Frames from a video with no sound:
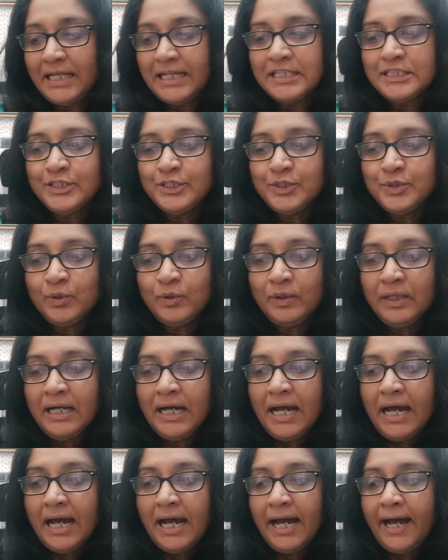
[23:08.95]
So
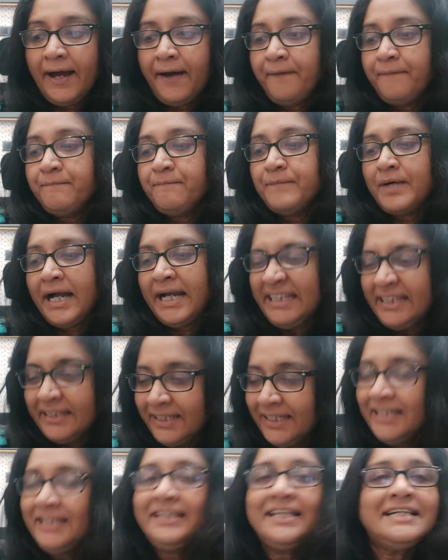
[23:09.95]
I
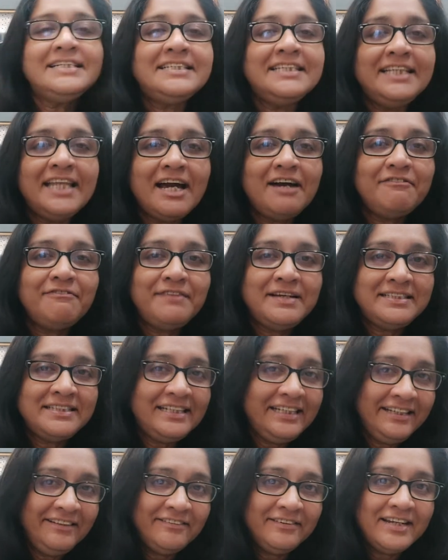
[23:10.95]
think that's enough as
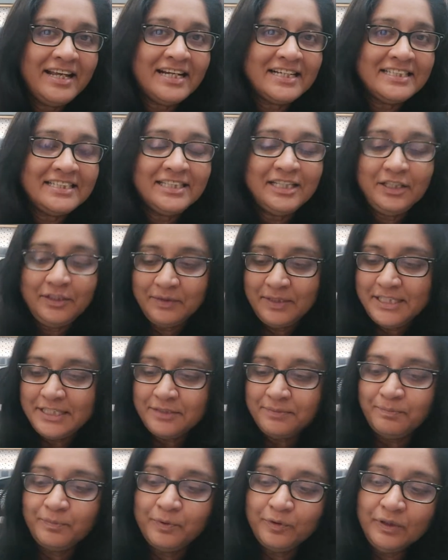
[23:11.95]
an introduction to
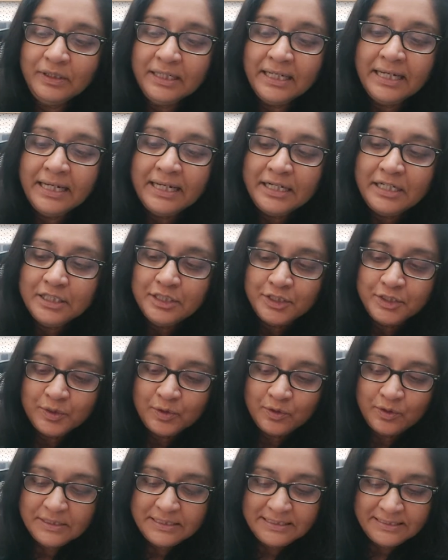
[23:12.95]
this book.
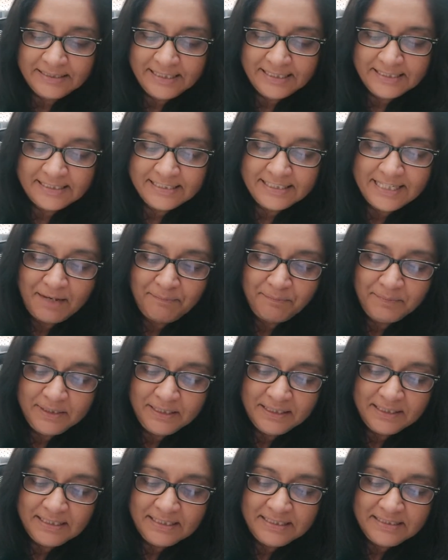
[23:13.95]
So six
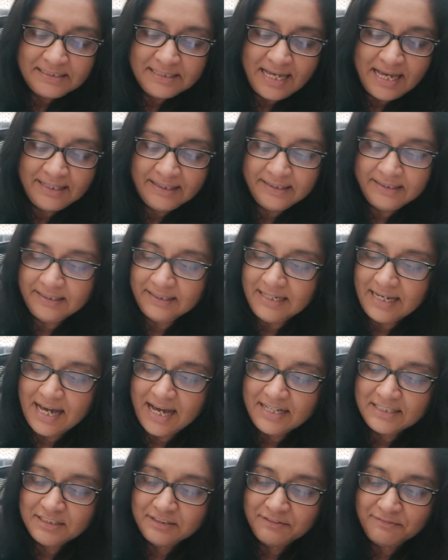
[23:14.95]
chapters, and the
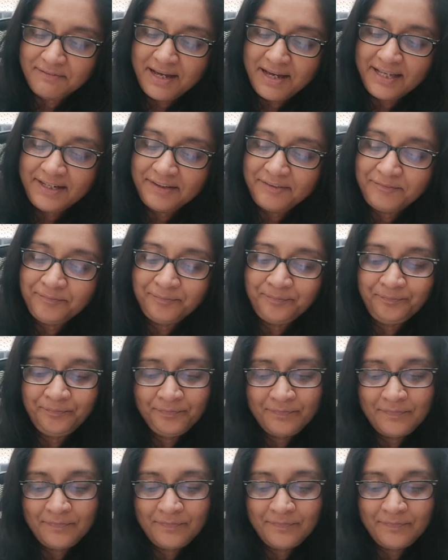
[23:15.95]
last one